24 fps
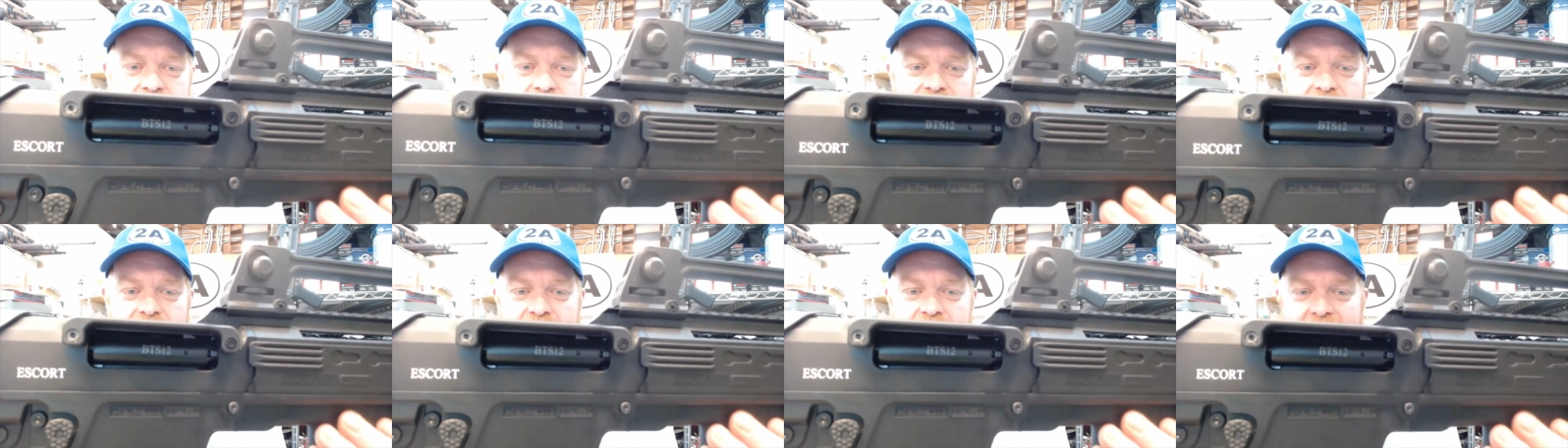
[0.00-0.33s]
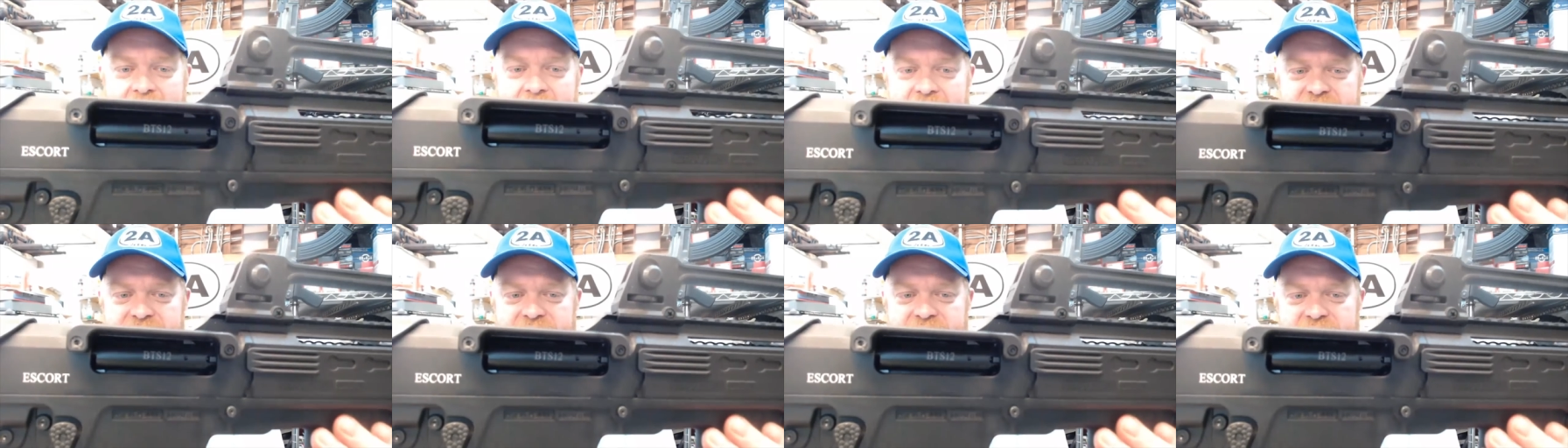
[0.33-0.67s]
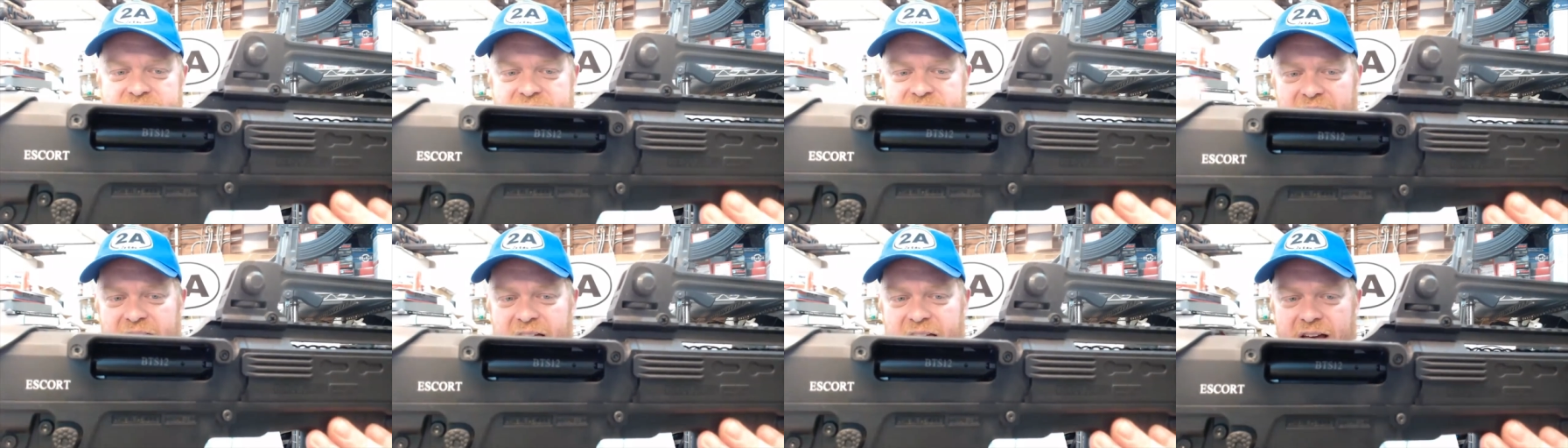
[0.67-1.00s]

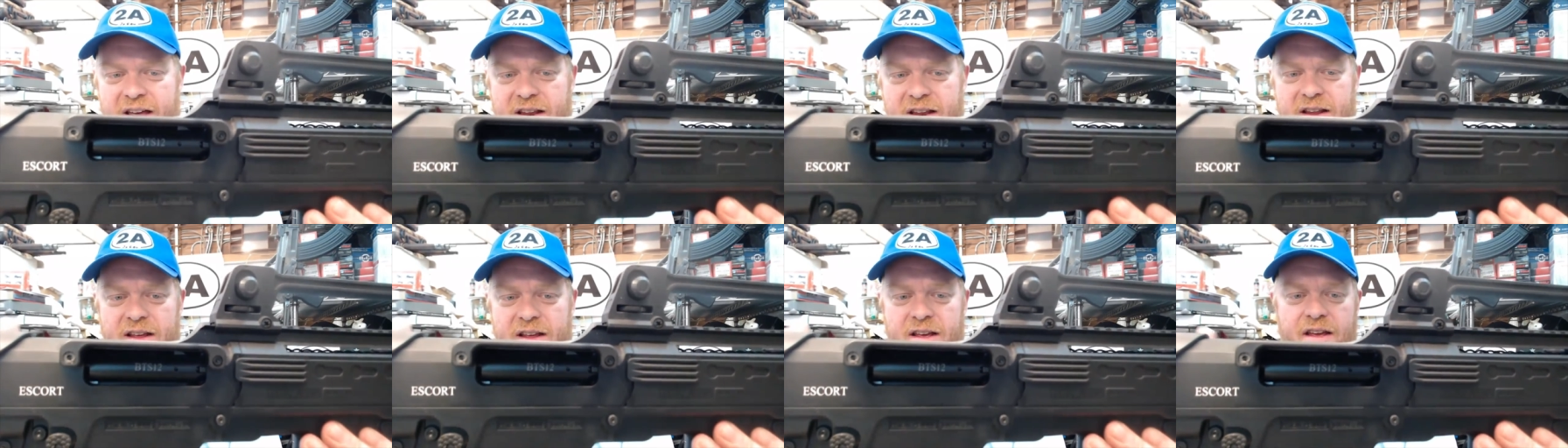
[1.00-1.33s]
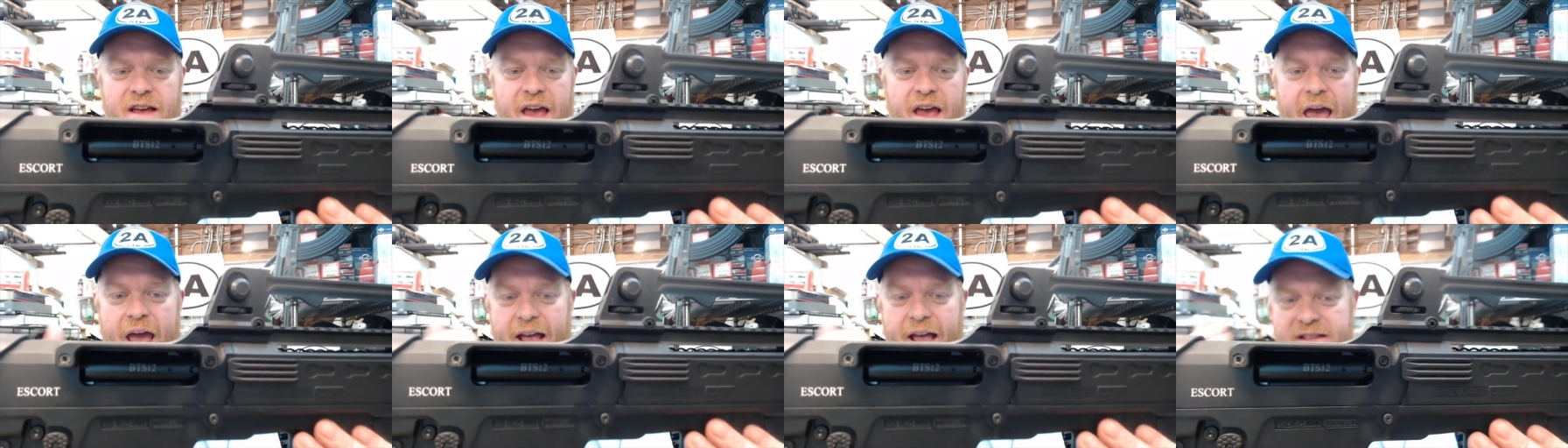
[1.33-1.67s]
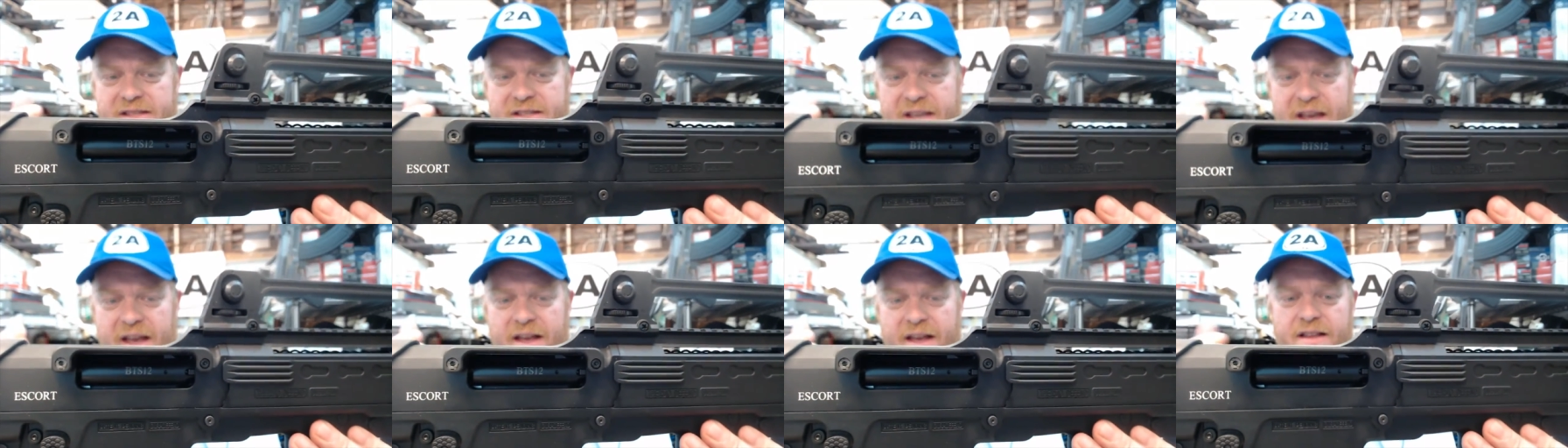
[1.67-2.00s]
Hatsan,
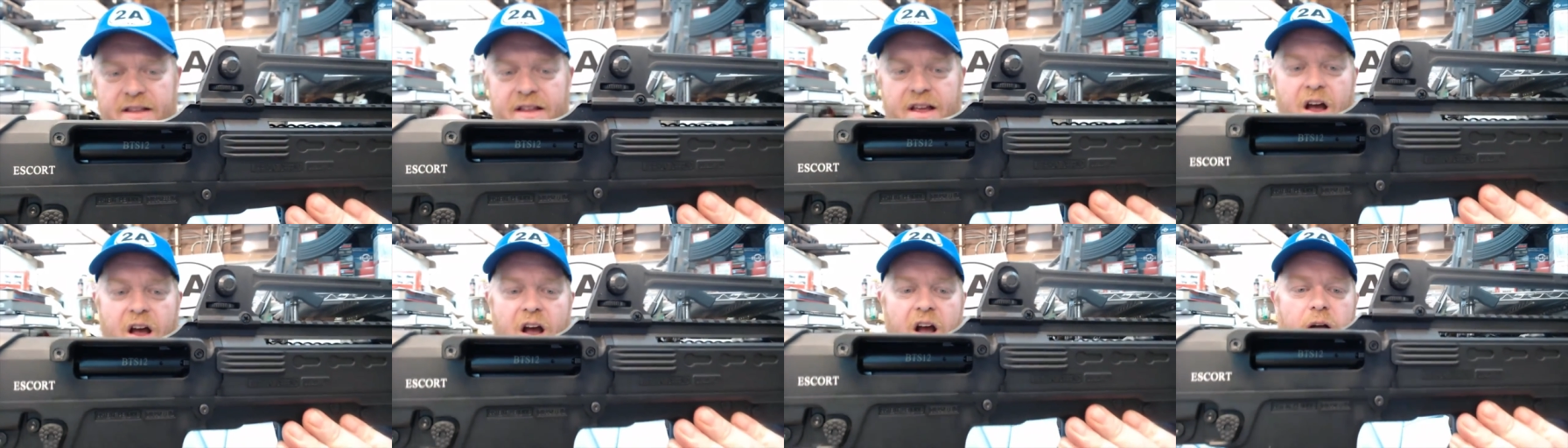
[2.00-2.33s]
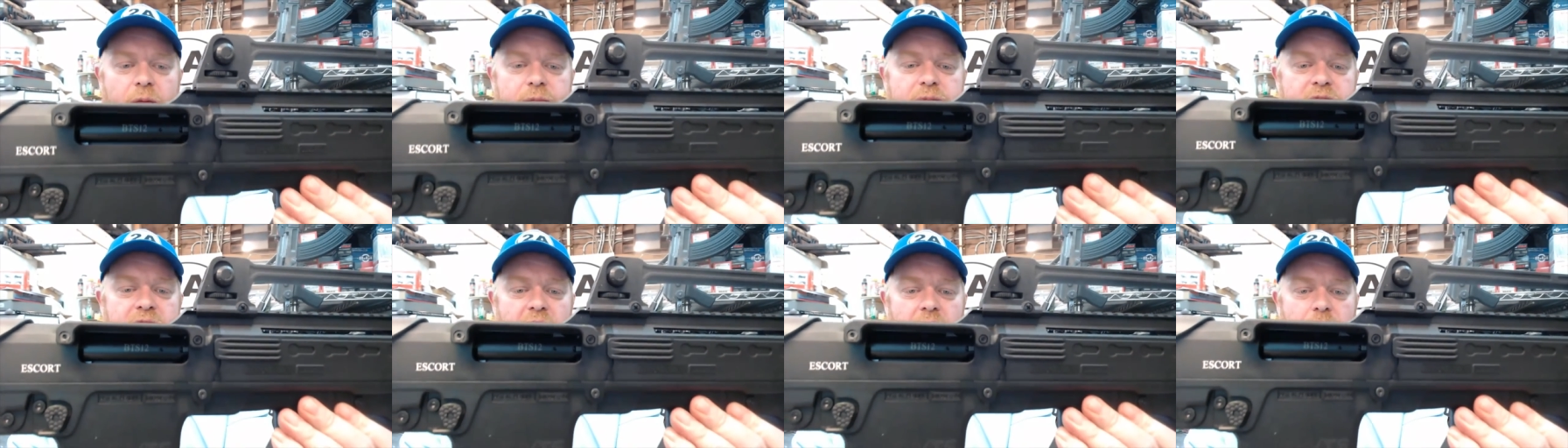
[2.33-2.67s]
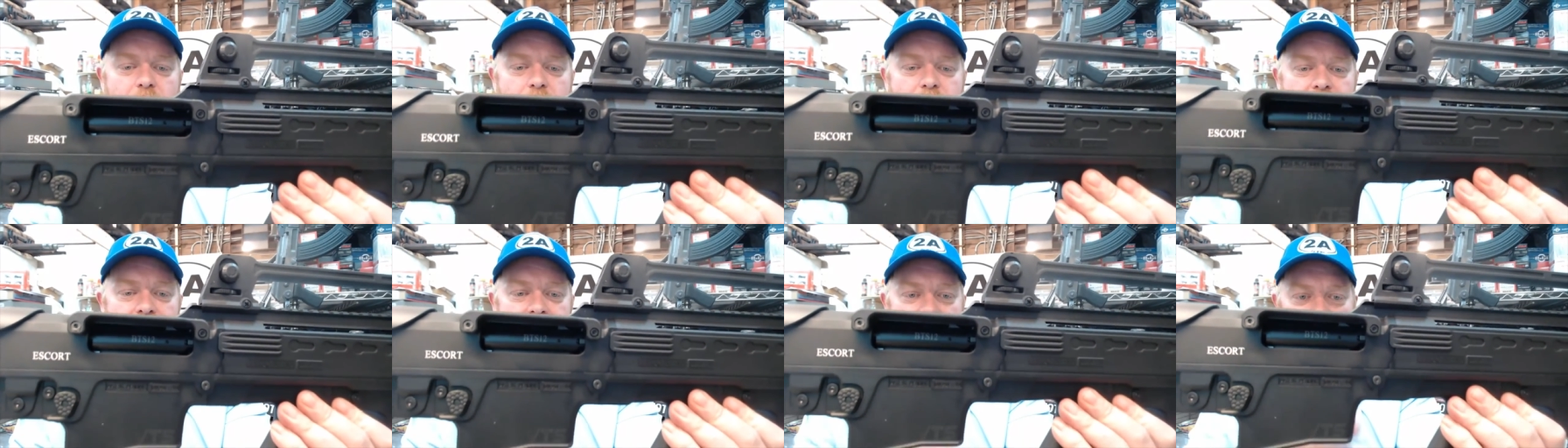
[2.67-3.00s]
Hatsan Arms
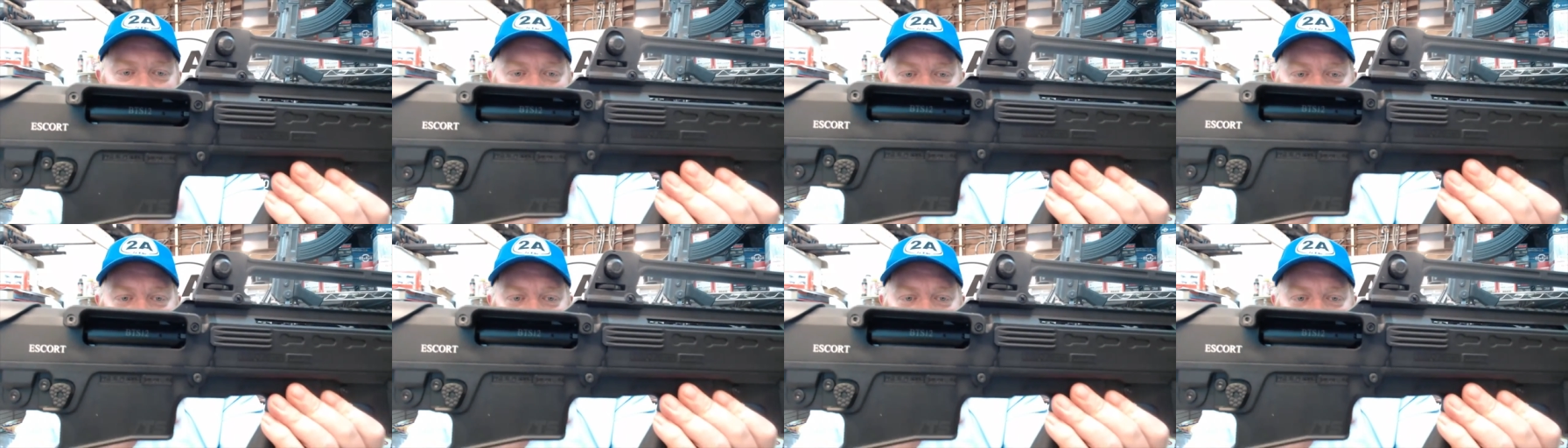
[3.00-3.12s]
Company,